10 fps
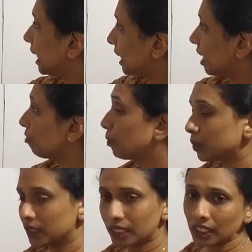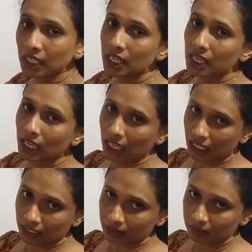I have put
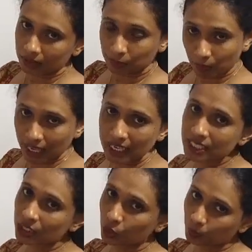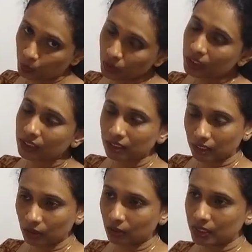the space to put
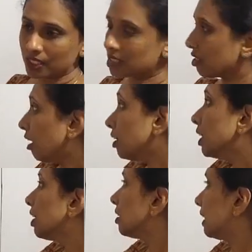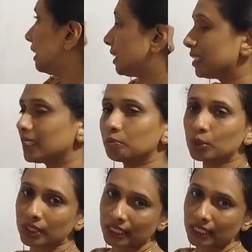the closing stock let's put